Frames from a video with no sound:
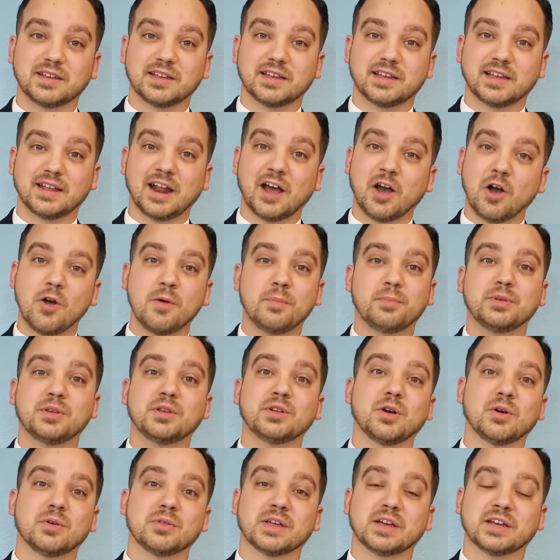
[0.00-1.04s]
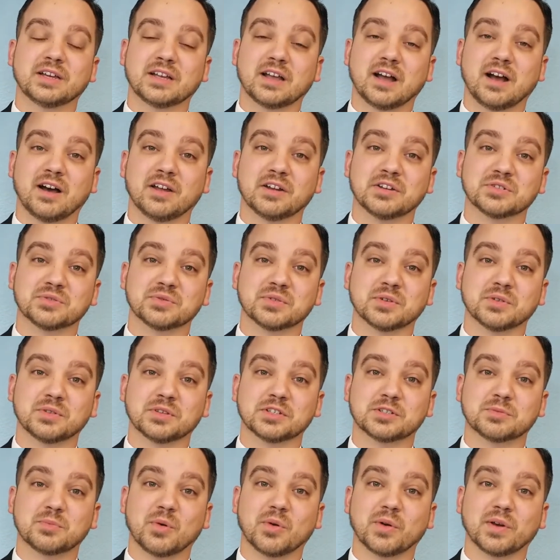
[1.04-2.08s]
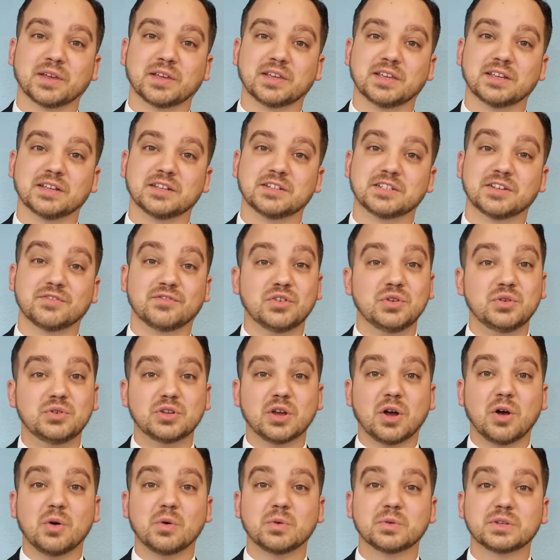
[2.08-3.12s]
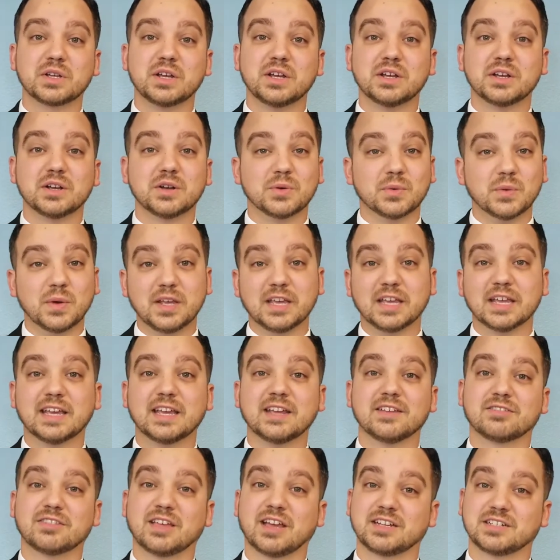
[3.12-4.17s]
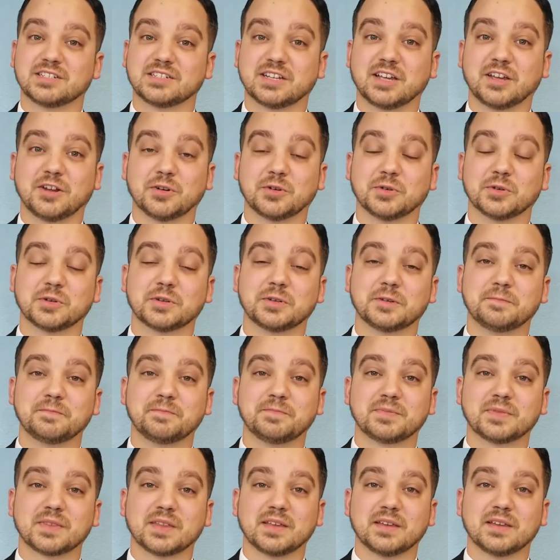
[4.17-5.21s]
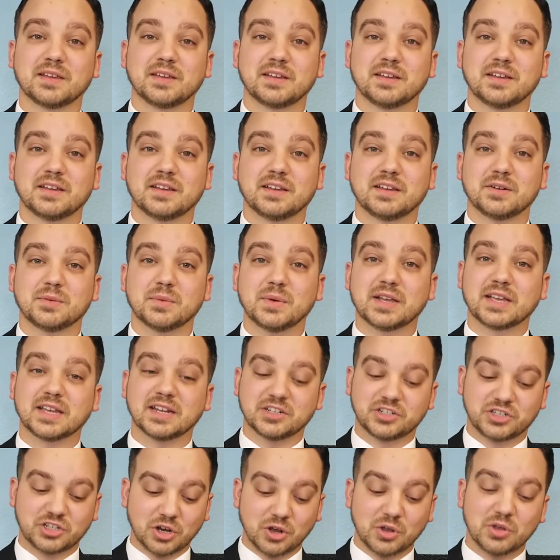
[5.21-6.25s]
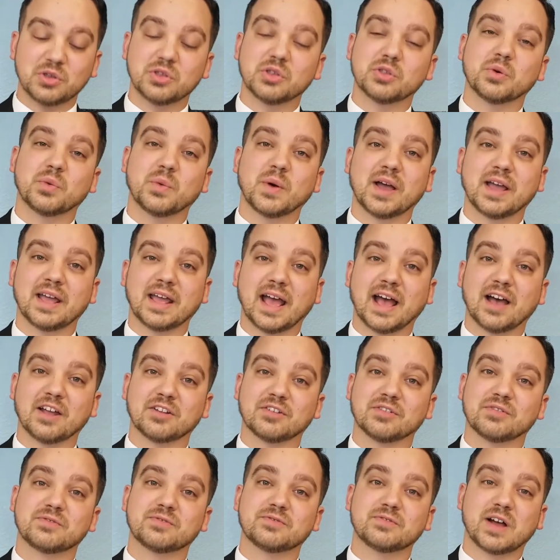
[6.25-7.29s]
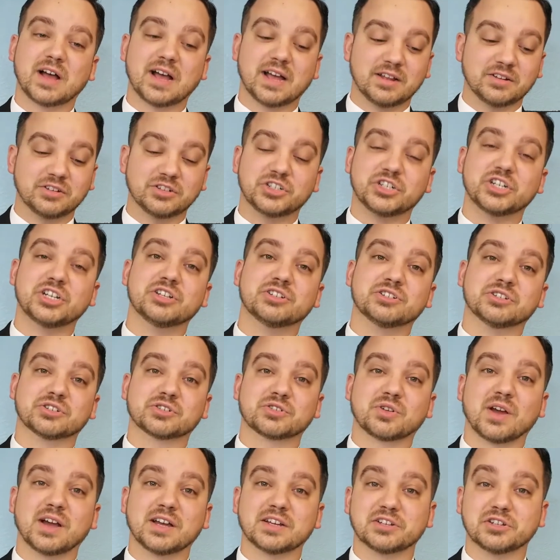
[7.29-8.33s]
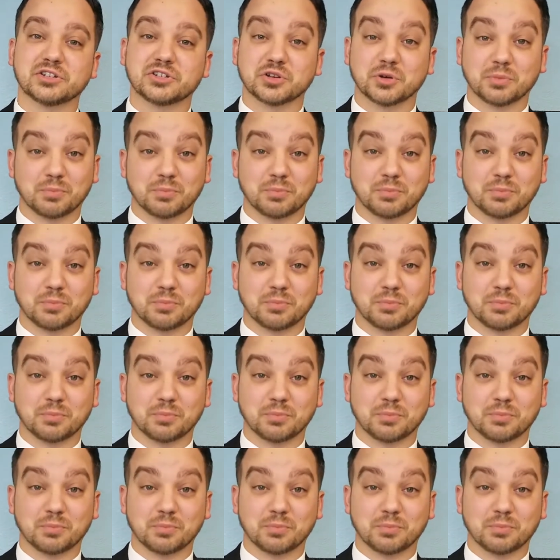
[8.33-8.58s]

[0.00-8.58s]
And I hope you know that God is real this morning, kids. If you don't, we can get that settled. We can show you the way how to find Jesus Christ as your